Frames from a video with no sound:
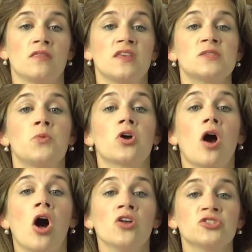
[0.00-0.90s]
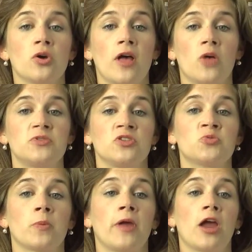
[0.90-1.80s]
This book also helps
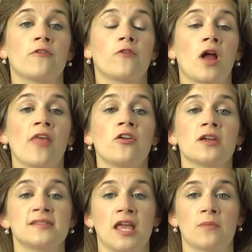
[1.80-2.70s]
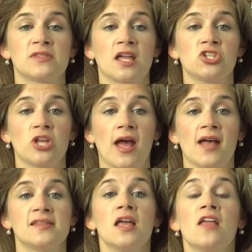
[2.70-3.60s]
students prepare for other exams such
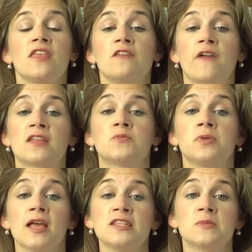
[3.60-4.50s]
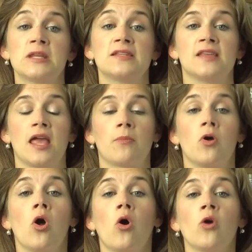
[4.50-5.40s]
as the Advanced Placement
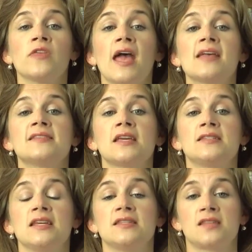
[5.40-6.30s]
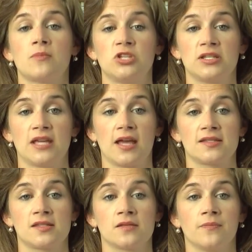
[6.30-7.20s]
Exam or the S.A.T subject
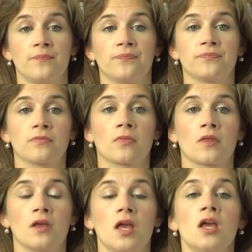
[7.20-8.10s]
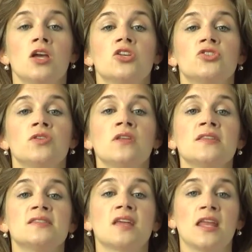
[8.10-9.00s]
tests.
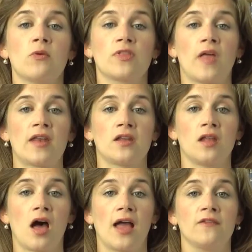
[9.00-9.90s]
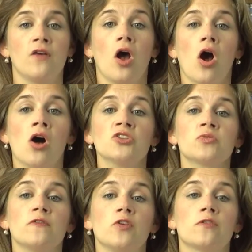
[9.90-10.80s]
Students studying with Latin Alive
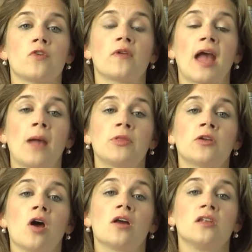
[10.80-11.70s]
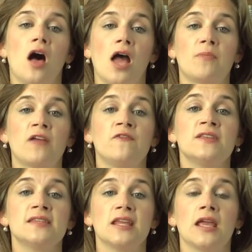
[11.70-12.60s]
also review their vocabulary online by
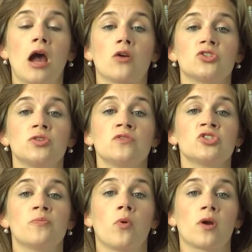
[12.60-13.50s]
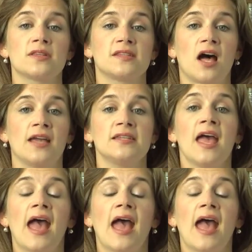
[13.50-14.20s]
visiting our student support site